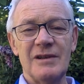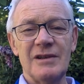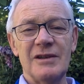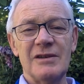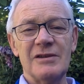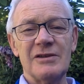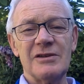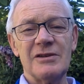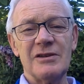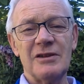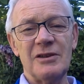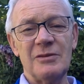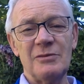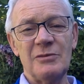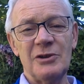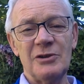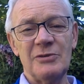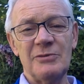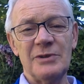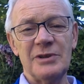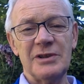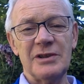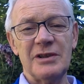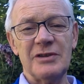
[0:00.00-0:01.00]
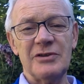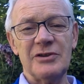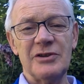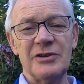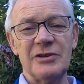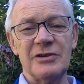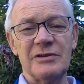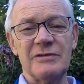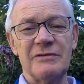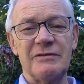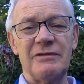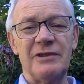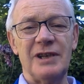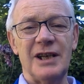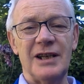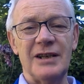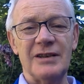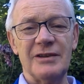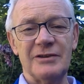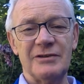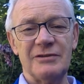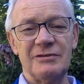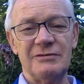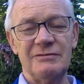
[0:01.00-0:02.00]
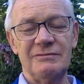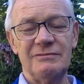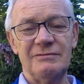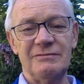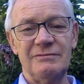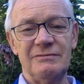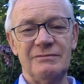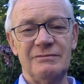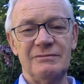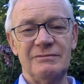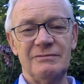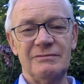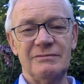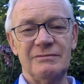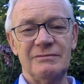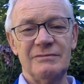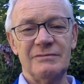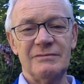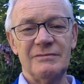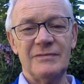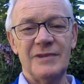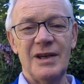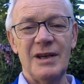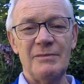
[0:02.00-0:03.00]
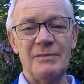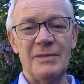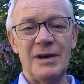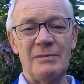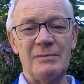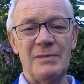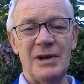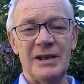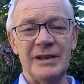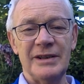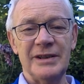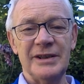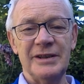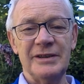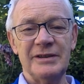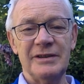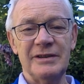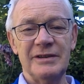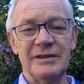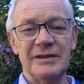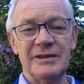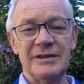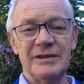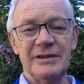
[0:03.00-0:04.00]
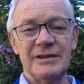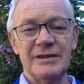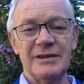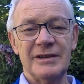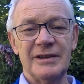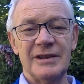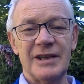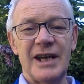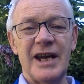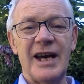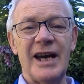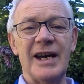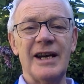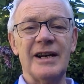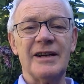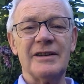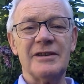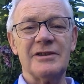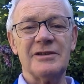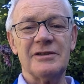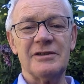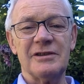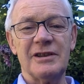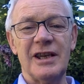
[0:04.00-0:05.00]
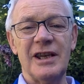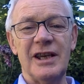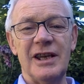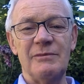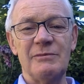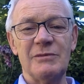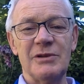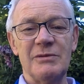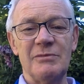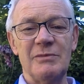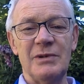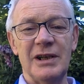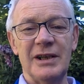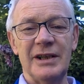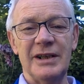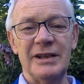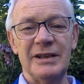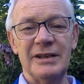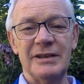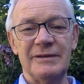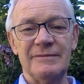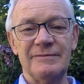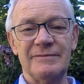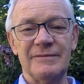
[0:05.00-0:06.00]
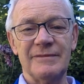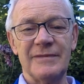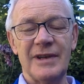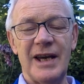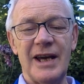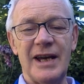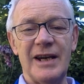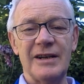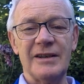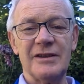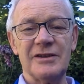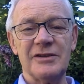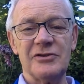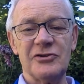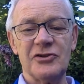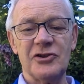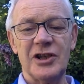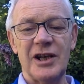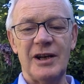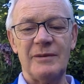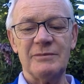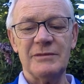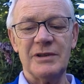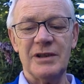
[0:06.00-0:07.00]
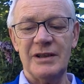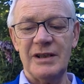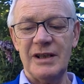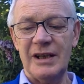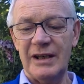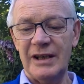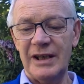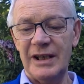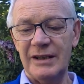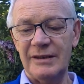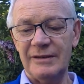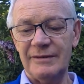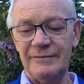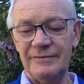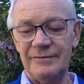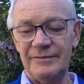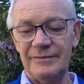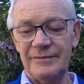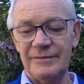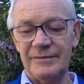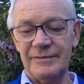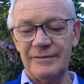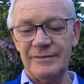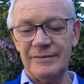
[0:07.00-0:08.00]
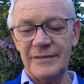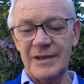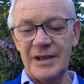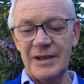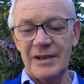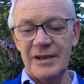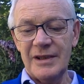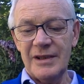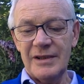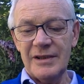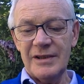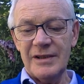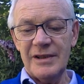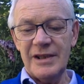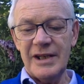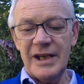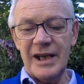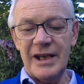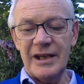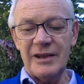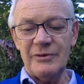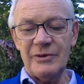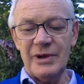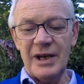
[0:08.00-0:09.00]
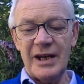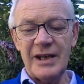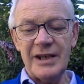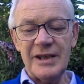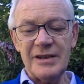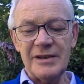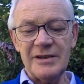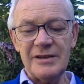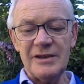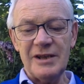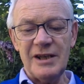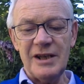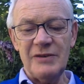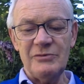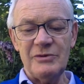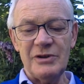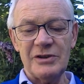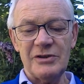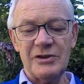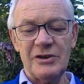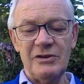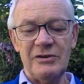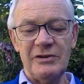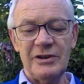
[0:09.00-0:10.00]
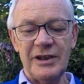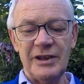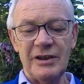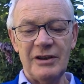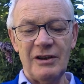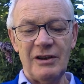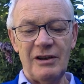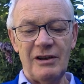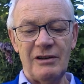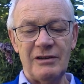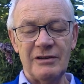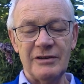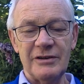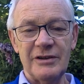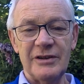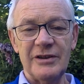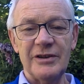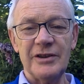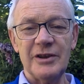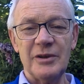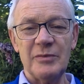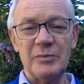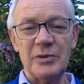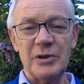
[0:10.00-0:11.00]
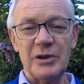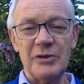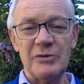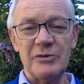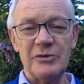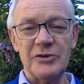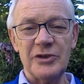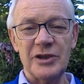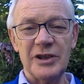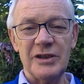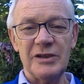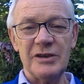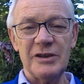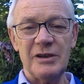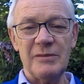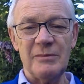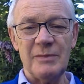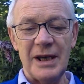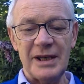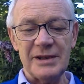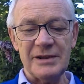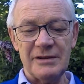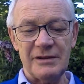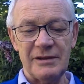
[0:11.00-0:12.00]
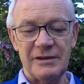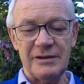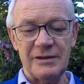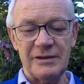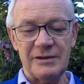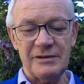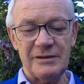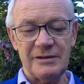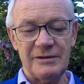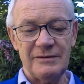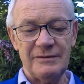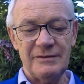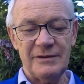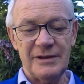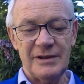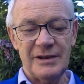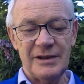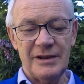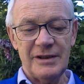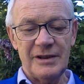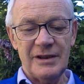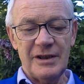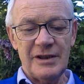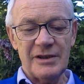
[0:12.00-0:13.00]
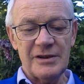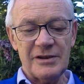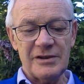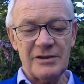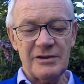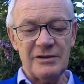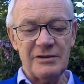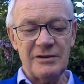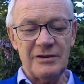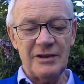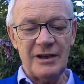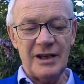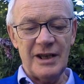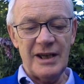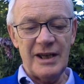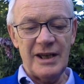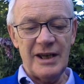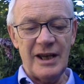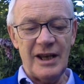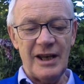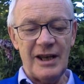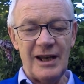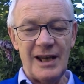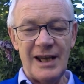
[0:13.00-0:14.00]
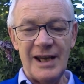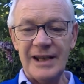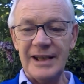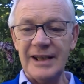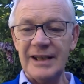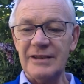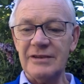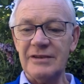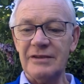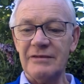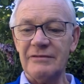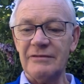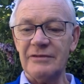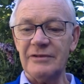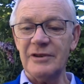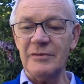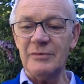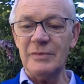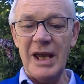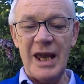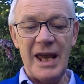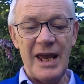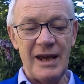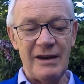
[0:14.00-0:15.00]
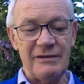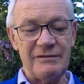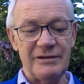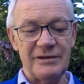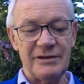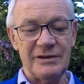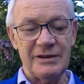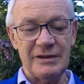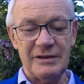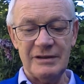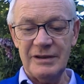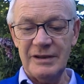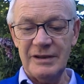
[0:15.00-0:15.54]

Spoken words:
So the moment I chose Flash, in my mind, Acts came to mind. Acts chapter 9. Now as he was going along and approaching Damascus, suddenly a light from heaven